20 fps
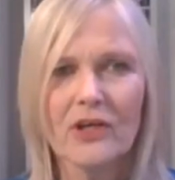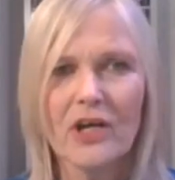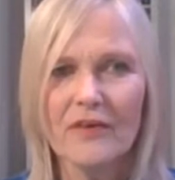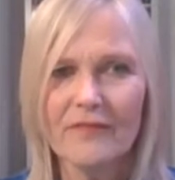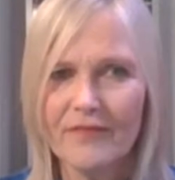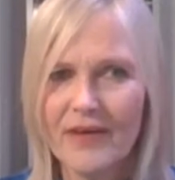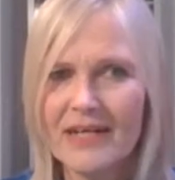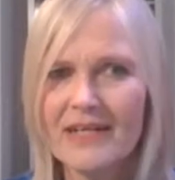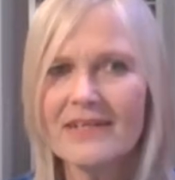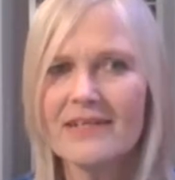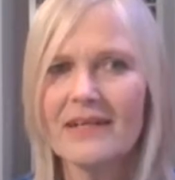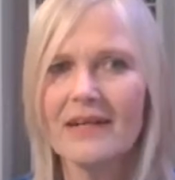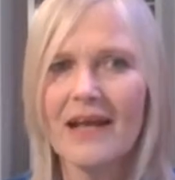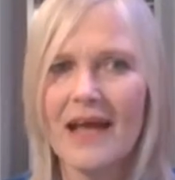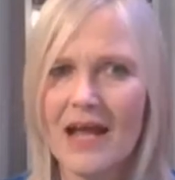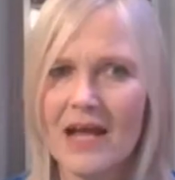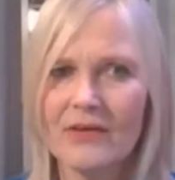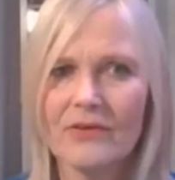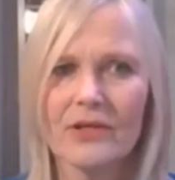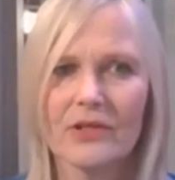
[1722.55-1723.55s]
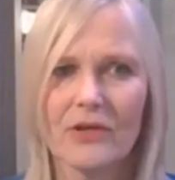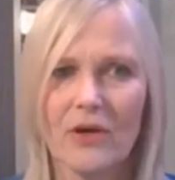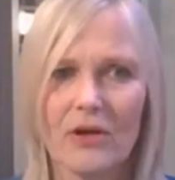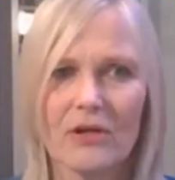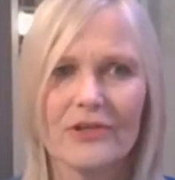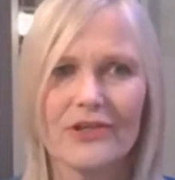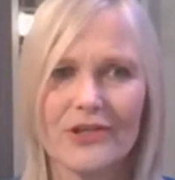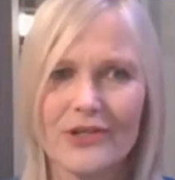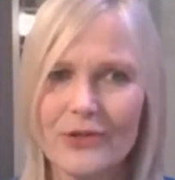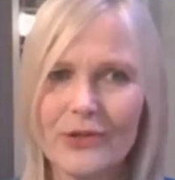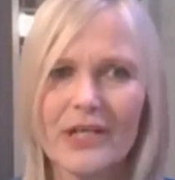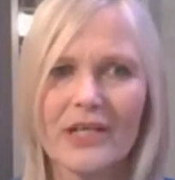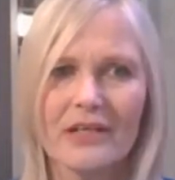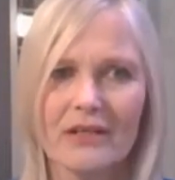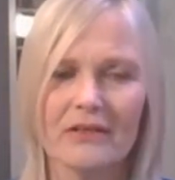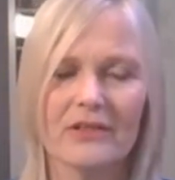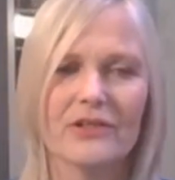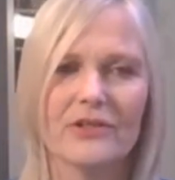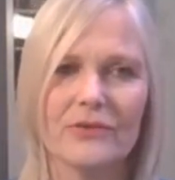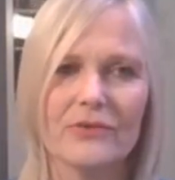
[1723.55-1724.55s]
Conventional agriculture, you
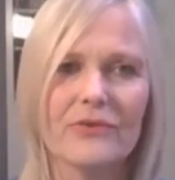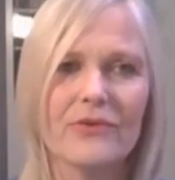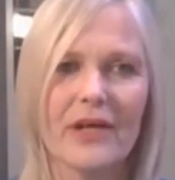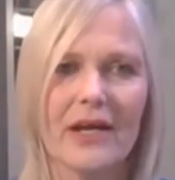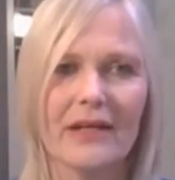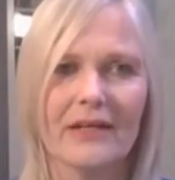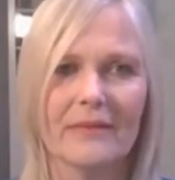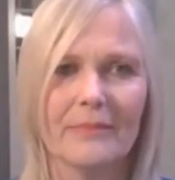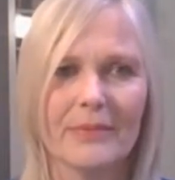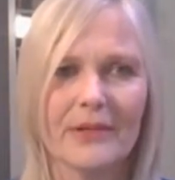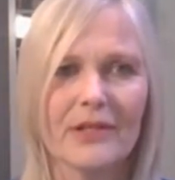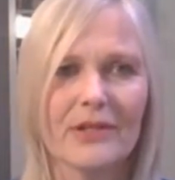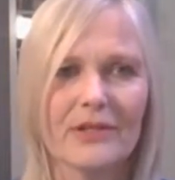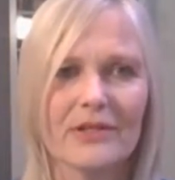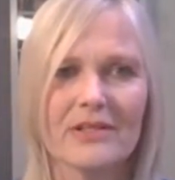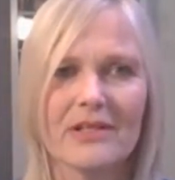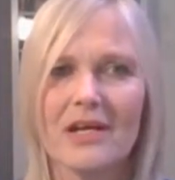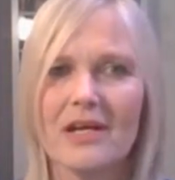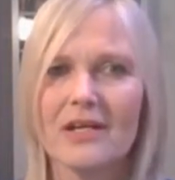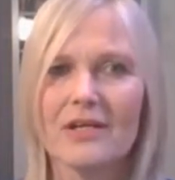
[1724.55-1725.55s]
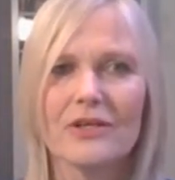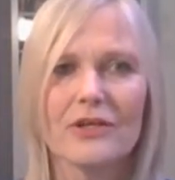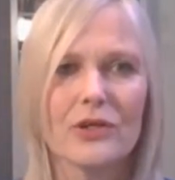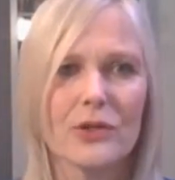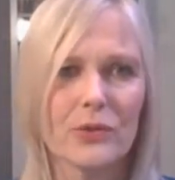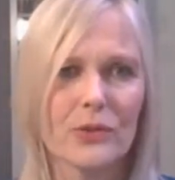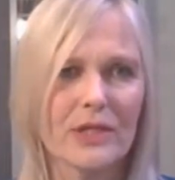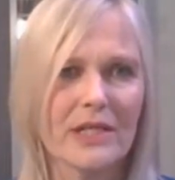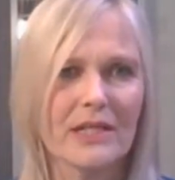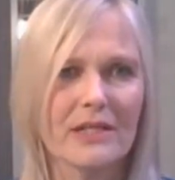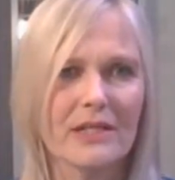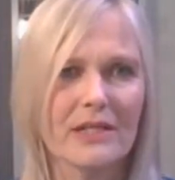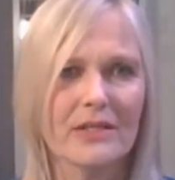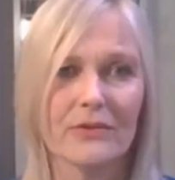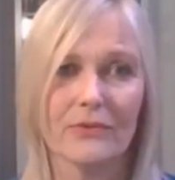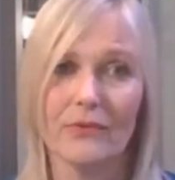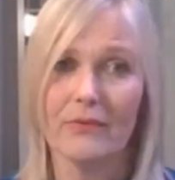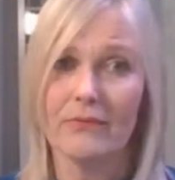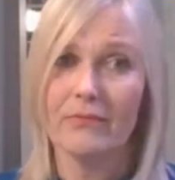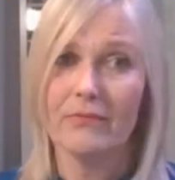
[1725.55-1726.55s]
cannot do that because you need
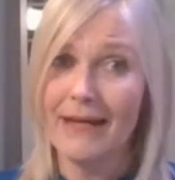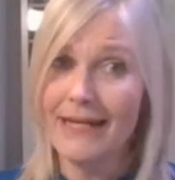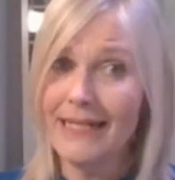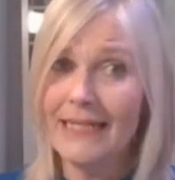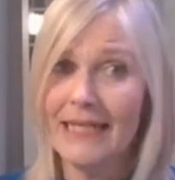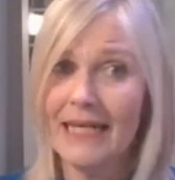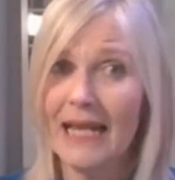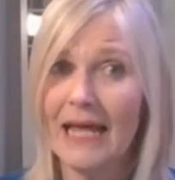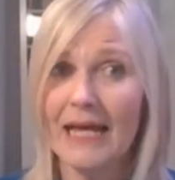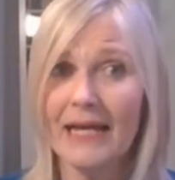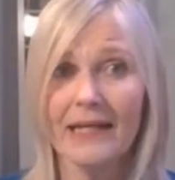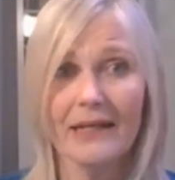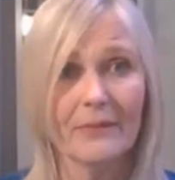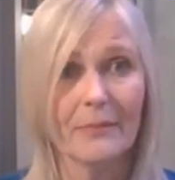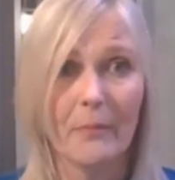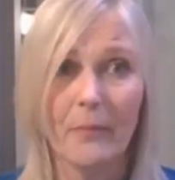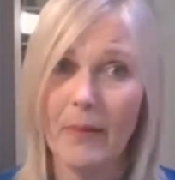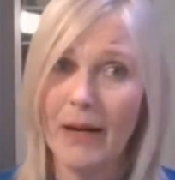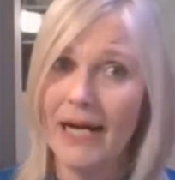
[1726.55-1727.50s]
to rent land,